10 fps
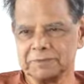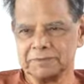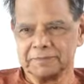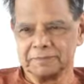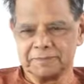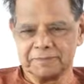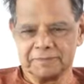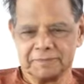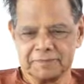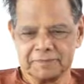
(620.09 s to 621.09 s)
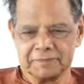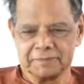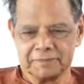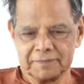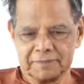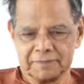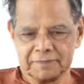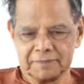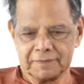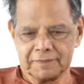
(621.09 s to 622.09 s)

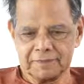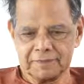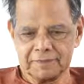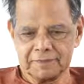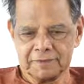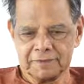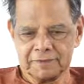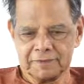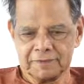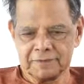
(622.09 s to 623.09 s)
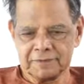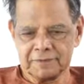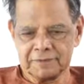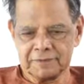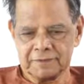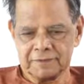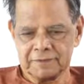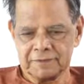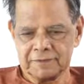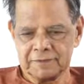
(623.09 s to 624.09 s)
(no one is talking)